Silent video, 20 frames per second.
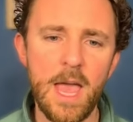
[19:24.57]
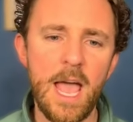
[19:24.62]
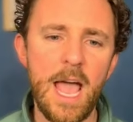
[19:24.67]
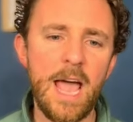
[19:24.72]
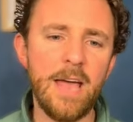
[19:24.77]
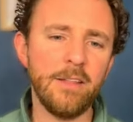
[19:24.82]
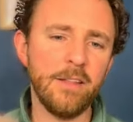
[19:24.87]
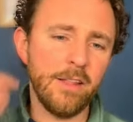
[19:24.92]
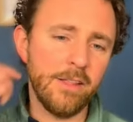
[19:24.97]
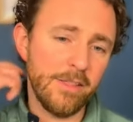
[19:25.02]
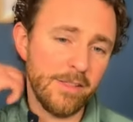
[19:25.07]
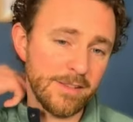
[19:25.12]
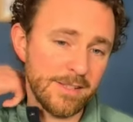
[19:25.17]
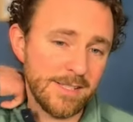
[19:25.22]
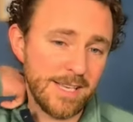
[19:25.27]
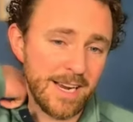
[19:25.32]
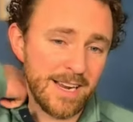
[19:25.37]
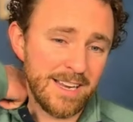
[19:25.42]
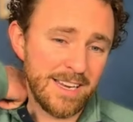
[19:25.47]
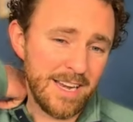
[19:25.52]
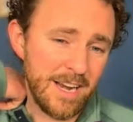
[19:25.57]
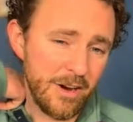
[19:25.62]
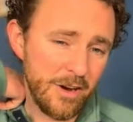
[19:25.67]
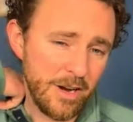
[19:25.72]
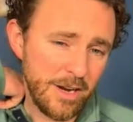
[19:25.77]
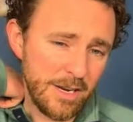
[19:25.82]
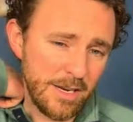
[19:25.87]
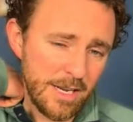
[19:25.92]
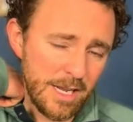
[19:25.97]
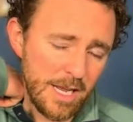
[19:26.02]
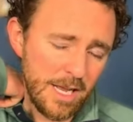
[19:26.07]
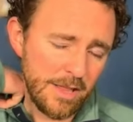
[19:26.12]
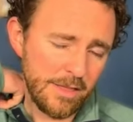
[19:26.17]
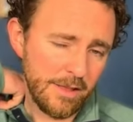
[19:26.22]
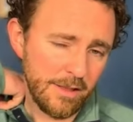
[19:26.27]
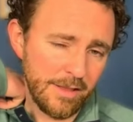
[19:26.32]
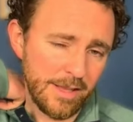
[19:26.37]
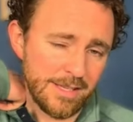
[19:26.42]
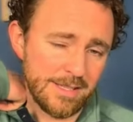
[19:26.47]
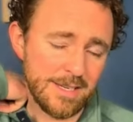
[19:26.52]
And then the secondary, the
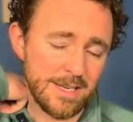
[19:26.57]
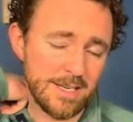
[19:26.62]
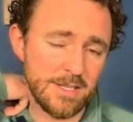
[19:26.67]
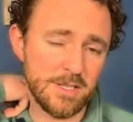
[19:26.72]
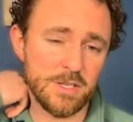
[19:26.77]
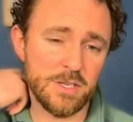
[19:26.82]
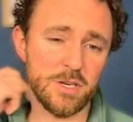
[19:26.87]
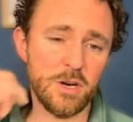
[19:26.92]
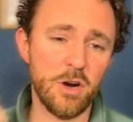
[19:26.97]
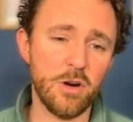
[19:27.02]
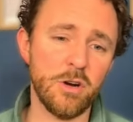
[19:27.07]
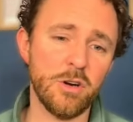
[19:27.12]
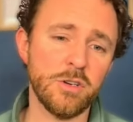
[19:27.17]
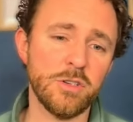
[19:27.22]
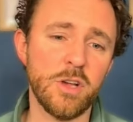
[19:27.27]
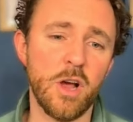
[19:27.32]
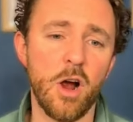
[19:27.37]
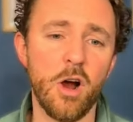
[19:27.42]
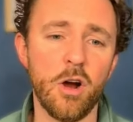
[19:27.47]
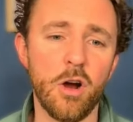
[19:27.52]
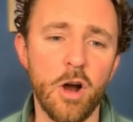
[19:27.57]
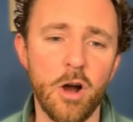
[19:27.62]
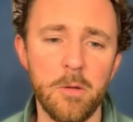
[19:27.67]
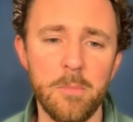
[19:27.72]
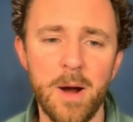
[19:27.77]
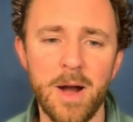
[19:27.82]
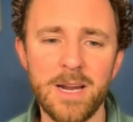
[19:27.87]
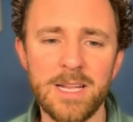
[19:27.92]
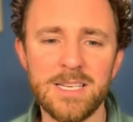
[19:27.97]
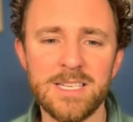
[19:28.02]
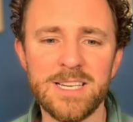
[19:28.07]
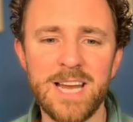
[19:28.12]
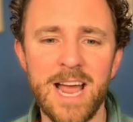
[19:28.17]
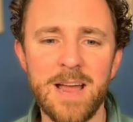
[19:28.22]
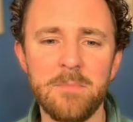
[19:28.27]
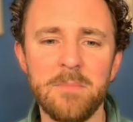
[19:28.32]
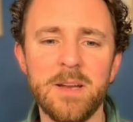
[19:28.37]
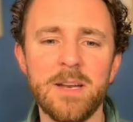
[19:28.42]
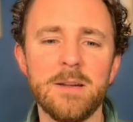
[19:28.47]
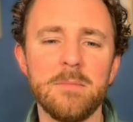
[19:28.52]
listed starters are Armani
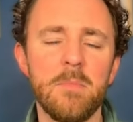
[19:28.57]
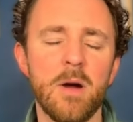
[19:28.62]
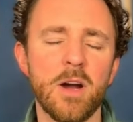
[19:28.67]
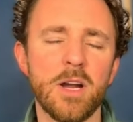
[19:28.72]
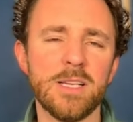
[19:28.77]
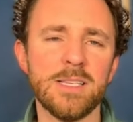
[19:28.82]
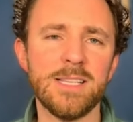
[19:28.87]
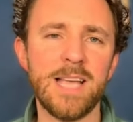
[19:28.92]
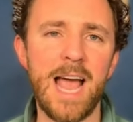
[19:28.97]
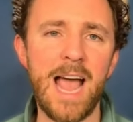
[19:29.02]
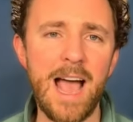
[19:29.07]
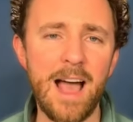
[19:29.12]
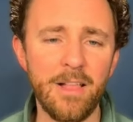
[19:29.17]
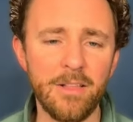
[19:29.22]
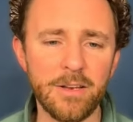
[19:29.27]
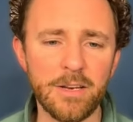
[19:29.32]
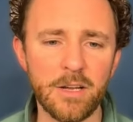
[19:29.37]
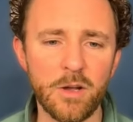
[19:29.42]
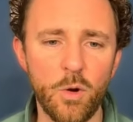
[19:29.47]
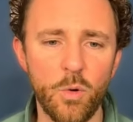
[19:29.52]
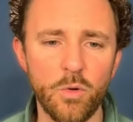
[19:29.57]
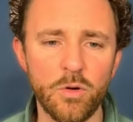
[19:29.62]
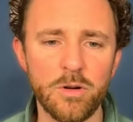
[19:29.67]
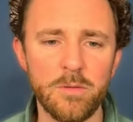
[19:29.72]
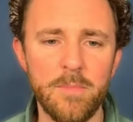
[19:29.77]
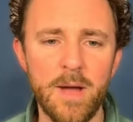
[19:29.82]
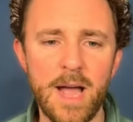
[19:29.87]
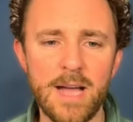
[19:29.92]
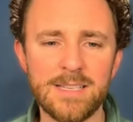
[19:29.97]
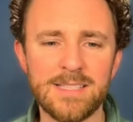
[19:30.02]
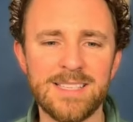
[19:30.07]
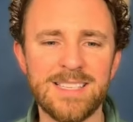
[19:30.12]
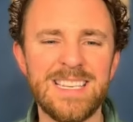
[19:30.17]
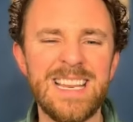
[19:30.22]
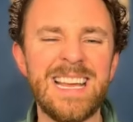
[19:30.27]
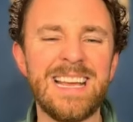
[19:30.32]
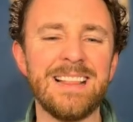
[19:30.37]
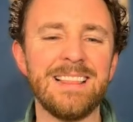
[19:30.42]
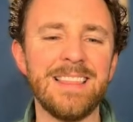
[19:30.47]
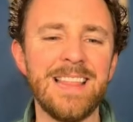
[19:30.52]
Chapman and Marcus Allen at cornerback,
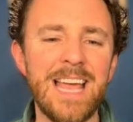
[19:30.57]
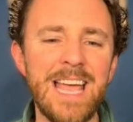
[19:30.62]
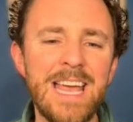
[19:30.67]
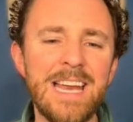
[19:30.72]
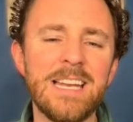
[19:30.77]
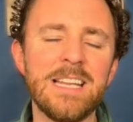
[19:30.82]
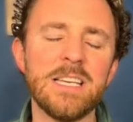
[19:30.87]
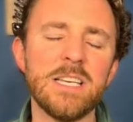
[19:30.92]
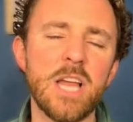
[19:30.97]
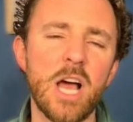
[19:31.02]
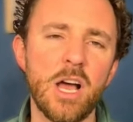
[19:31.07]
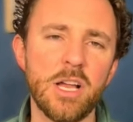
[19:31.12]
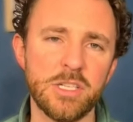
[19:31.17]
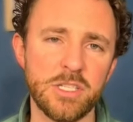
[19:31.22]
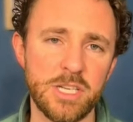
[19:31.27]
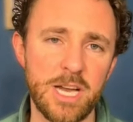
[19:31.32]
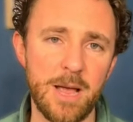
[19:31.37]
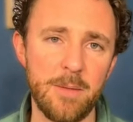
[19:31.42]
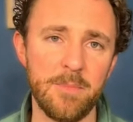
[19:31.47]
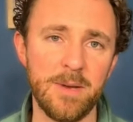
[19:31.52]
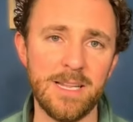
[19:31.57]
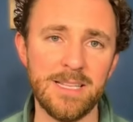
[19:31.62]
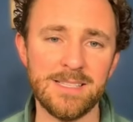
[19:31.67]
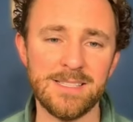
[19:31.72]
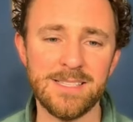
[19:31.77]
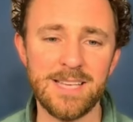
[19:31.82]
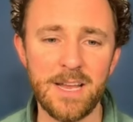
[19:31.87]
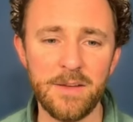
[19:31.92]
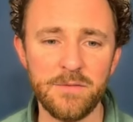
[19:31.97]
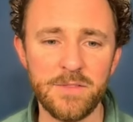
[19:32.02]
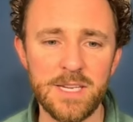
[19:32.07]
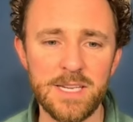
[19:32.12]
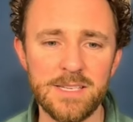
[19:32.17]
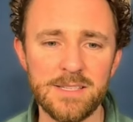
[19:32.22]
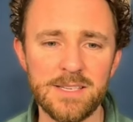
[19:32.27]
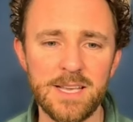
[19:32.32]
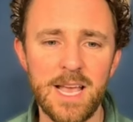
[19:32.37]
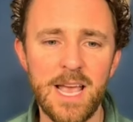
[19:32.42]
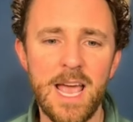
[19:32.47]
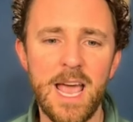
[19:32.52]
Stick Lane and Don Chapman at
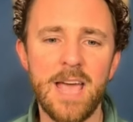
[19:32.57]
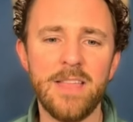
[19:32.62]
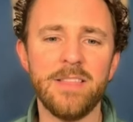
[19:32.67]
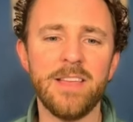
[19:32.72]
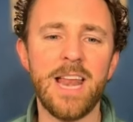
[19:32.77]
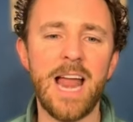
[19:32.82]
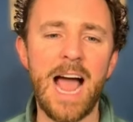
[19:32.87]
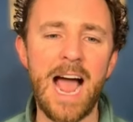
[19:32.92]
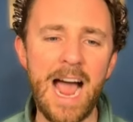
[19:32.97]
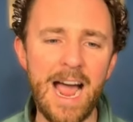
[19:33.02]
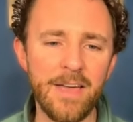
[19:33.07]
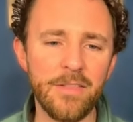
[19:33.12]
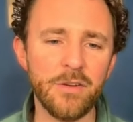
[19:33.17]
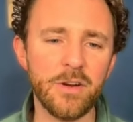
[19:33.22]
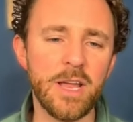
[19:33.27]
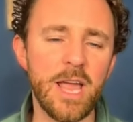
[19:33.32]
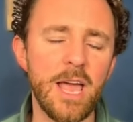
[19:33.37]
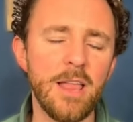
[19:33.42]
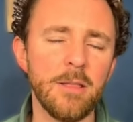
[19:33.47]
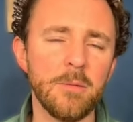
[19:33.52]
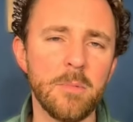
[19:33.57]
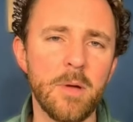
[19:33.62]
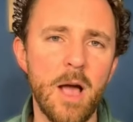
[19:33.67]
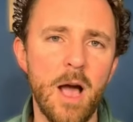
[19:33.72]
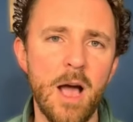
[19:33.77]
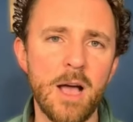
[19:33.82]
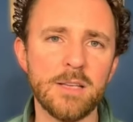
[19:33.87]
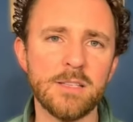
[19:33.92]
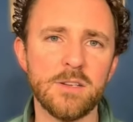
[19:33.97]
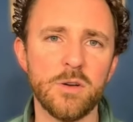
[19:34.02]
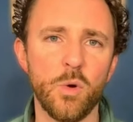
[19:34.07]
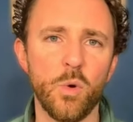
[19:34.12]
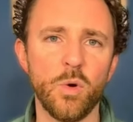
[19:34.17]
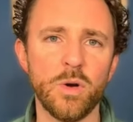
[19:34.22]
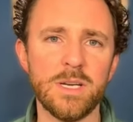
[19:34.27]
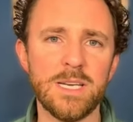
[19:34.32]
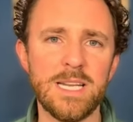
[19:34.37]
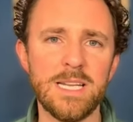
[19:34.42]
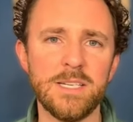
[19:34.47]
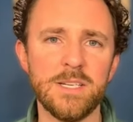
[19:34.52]
safeties, and then either Caleb Cost or
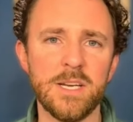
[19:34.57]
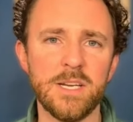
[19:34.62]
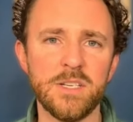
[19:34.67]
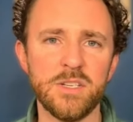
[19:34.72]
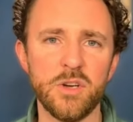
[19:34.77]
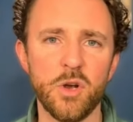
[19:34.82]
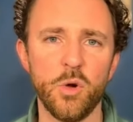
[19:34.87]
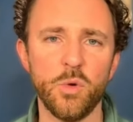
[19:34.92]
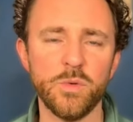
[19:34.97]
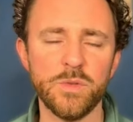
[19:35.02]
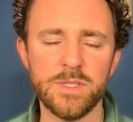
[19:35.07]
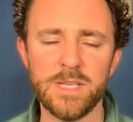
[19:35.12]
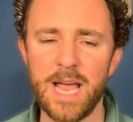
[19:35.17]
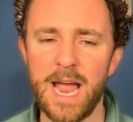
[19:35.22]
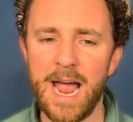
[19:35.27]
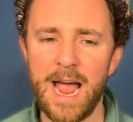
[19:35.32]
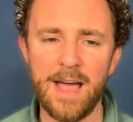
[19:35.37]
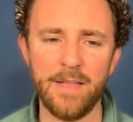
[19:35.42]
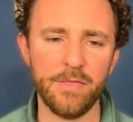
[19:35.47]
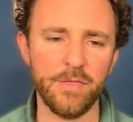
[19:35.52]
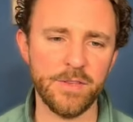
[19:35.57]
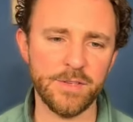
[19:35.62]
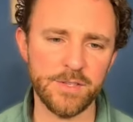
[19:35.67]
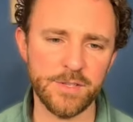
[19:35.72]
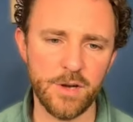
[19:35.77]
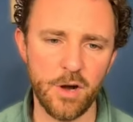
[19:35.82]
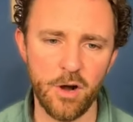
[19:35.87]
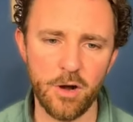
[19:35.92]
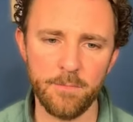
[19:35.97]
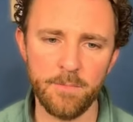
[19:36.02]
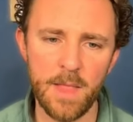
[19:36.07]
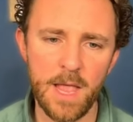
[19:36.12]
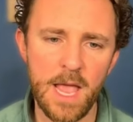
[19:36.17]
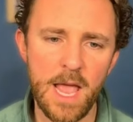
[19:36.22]
DJ Jones at the star.